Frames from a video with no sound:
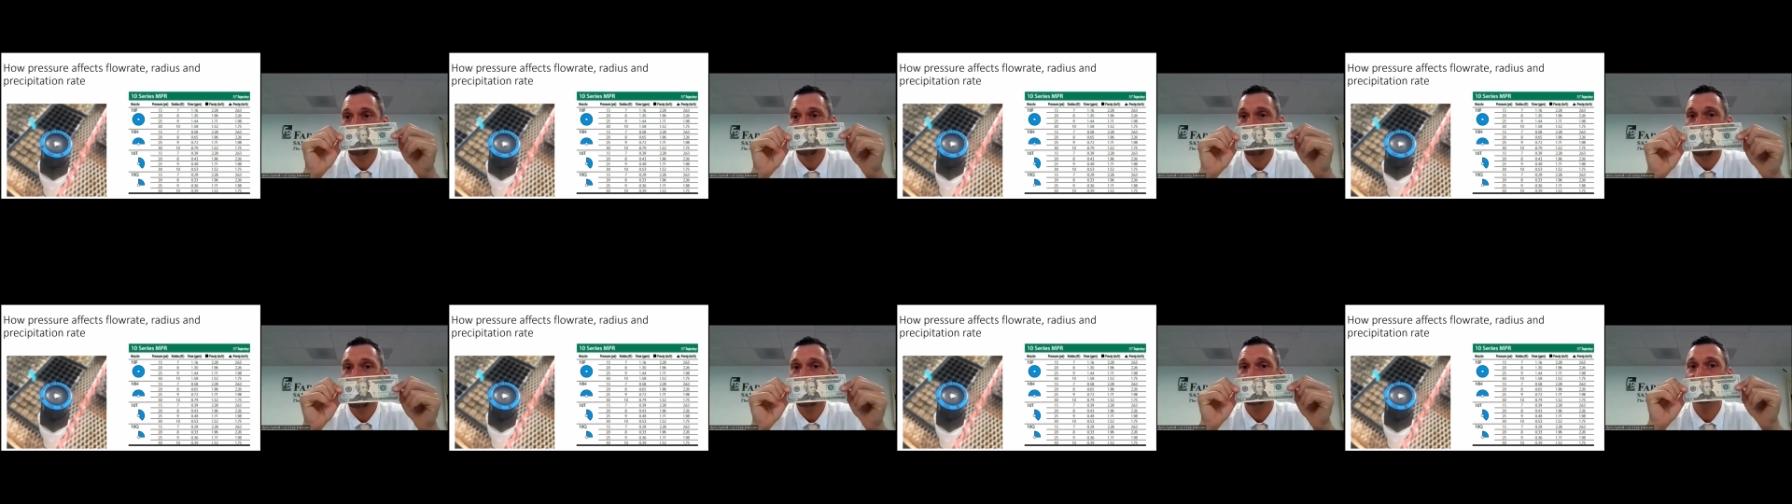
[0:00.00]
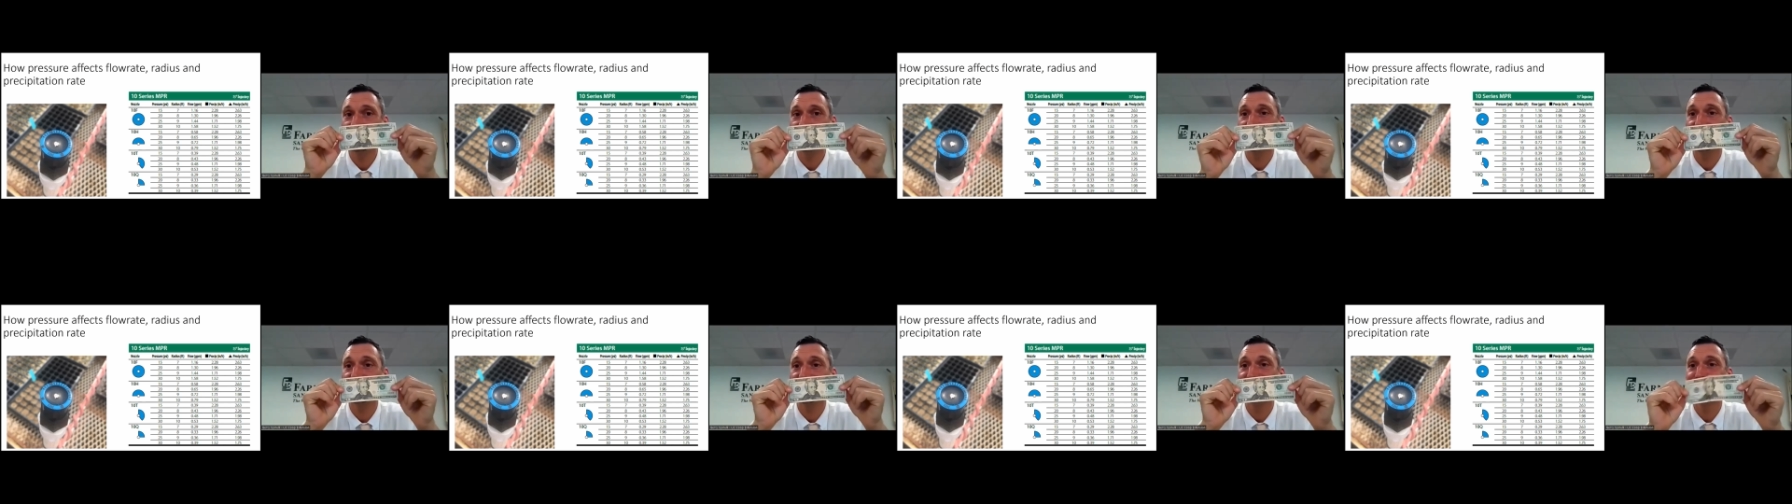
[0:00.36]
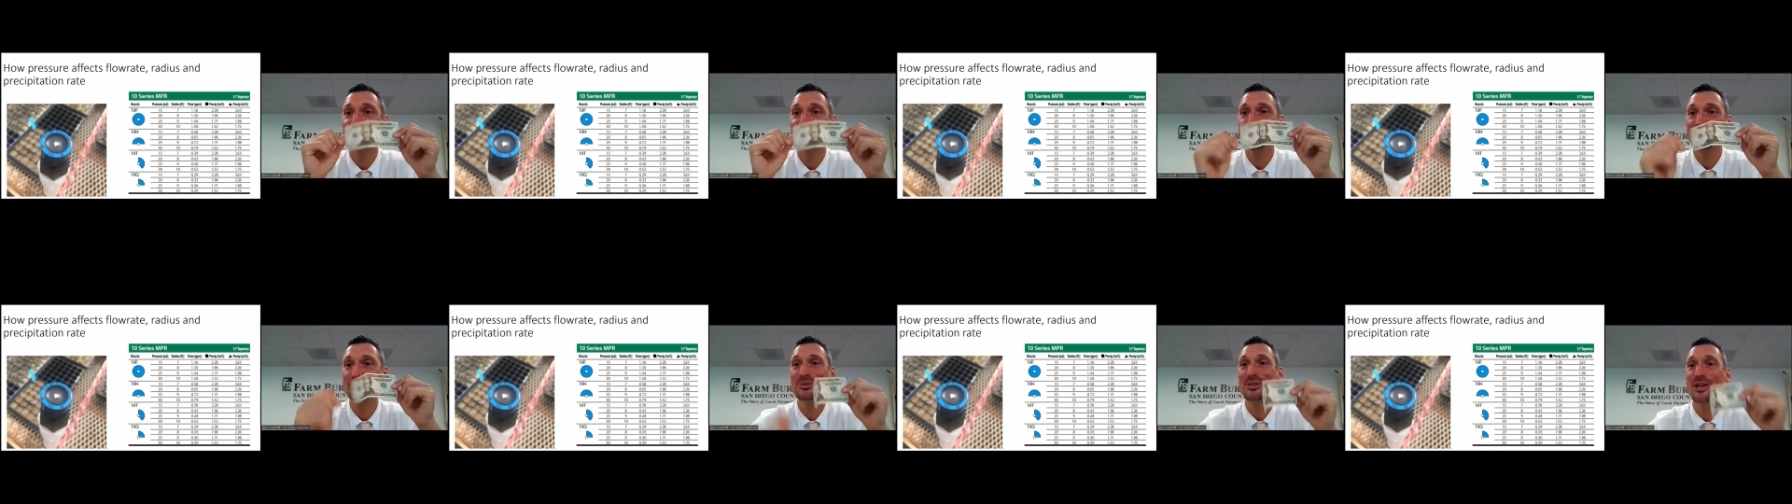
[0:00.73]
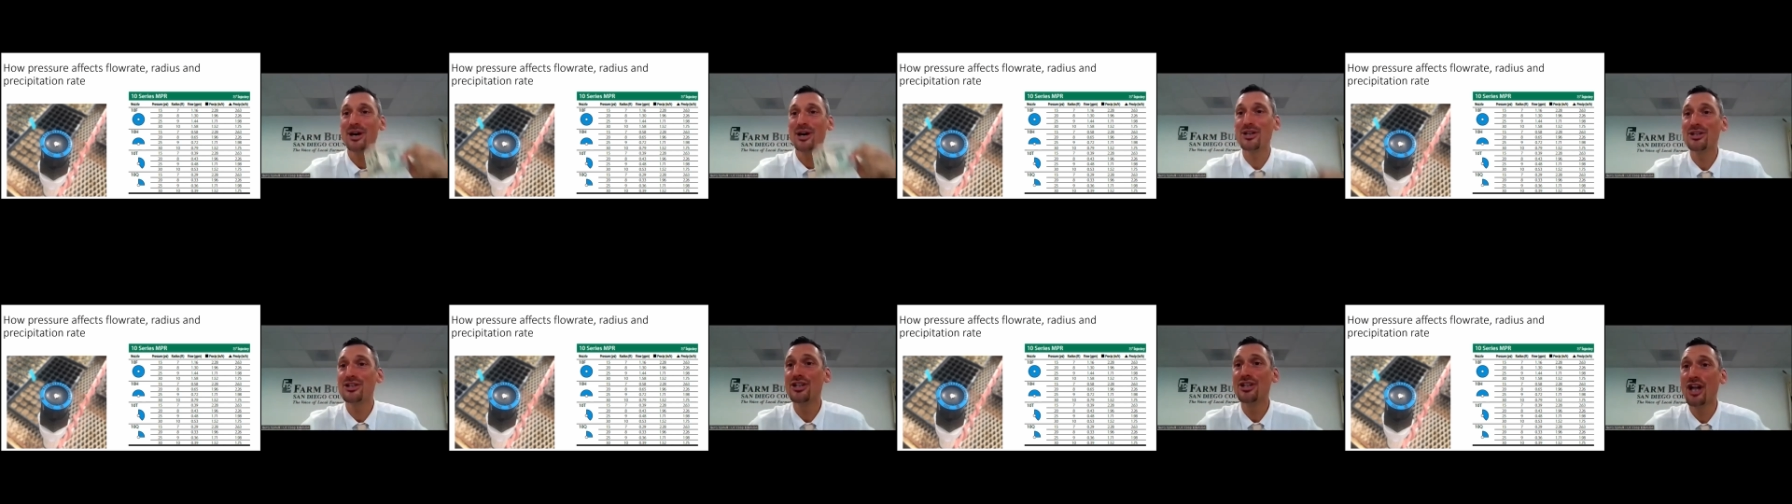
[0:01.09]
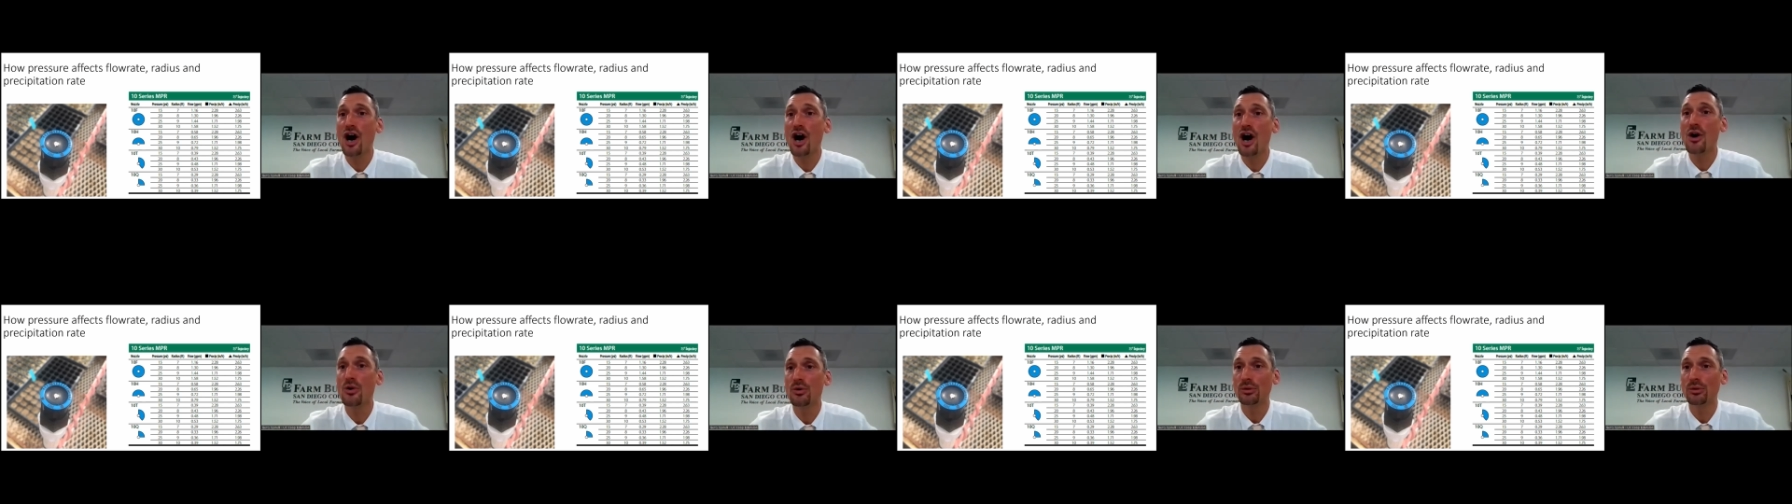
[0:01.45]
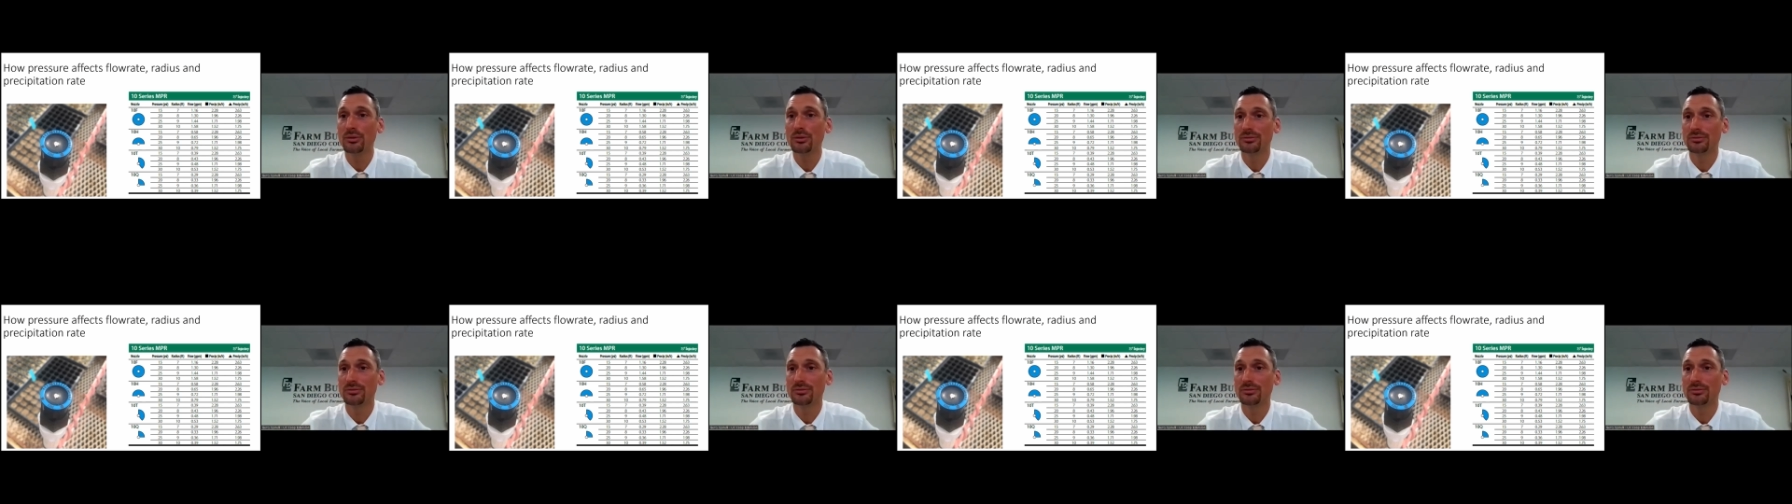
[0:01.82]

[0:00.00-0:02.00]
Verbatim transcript: The answer is you don't know.